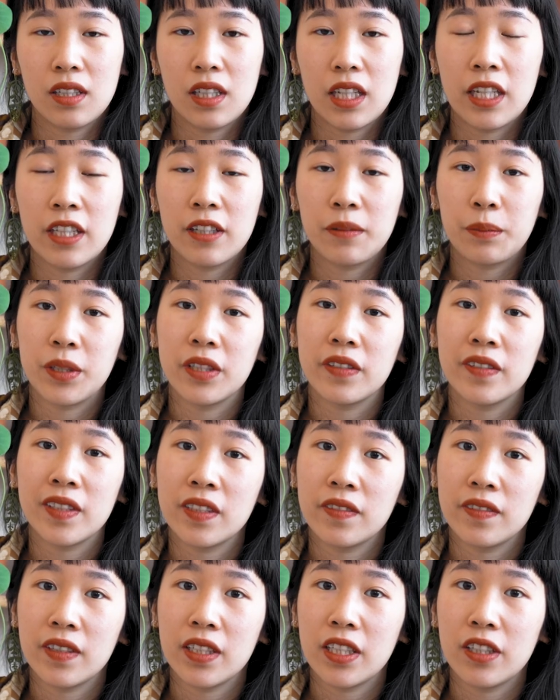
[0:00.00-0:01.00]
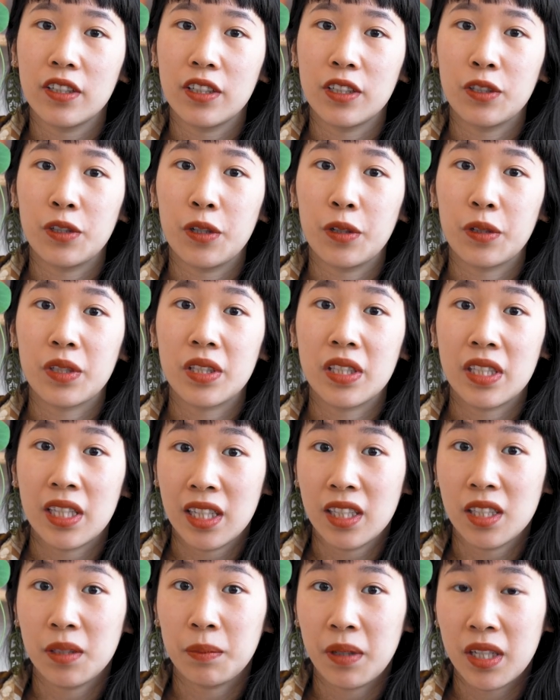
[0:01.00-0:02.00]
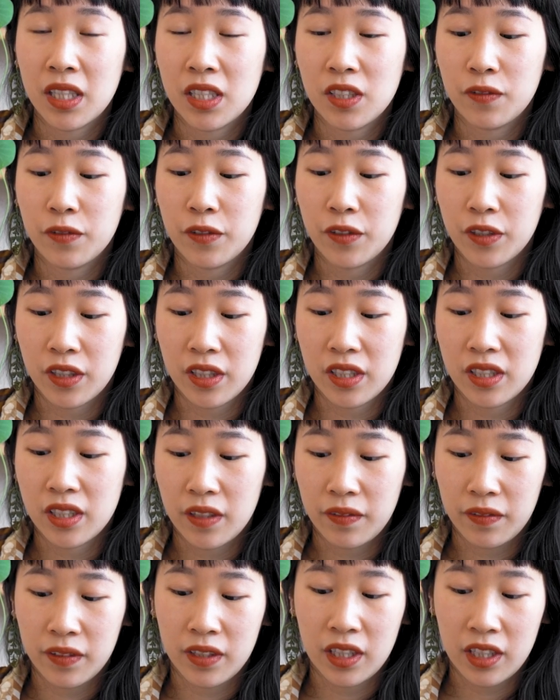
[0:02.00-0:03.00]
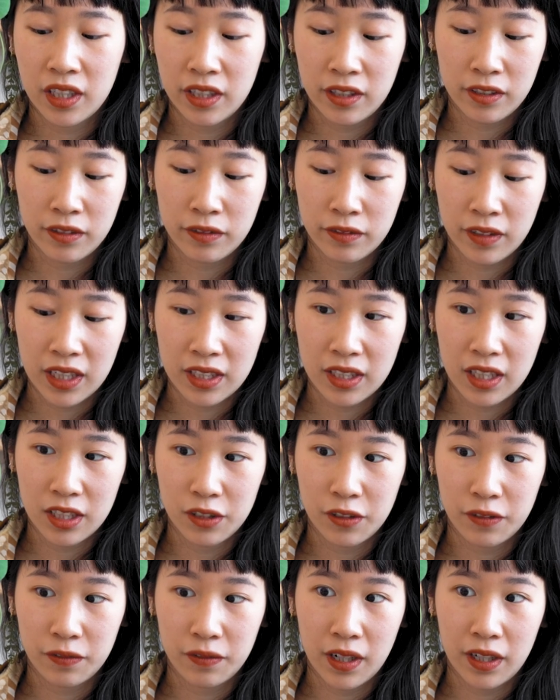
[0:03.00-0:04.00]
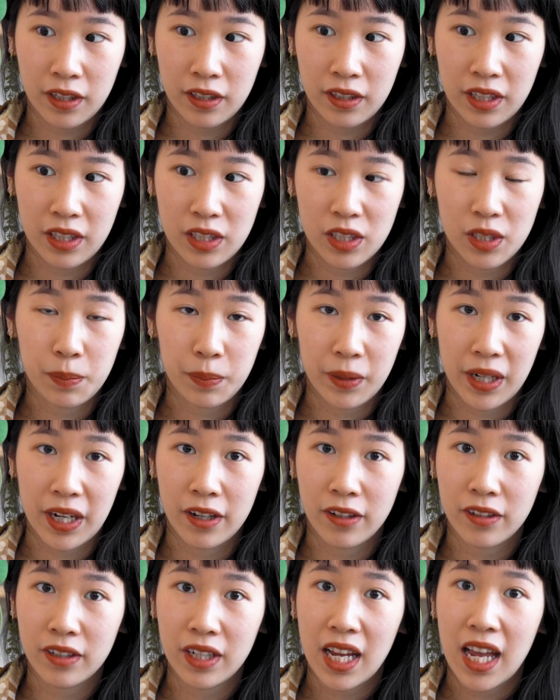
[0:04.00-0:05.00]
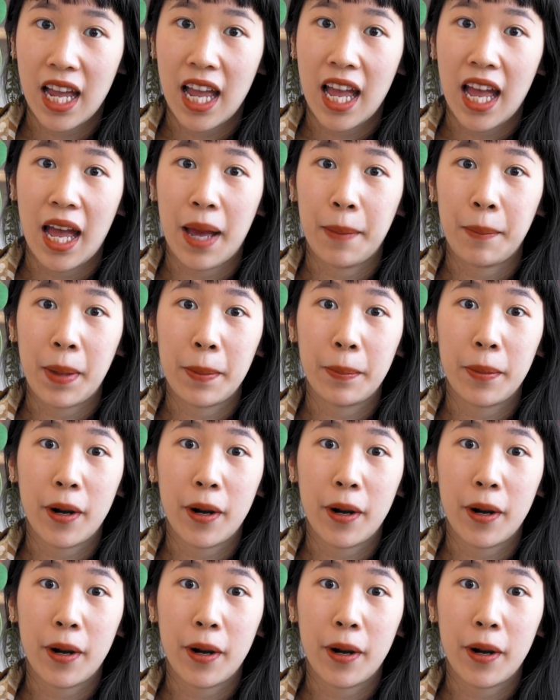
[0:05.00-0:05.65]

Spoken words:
In the previous video, it took 6 months for the Stephania Erecta to finally sprout, and my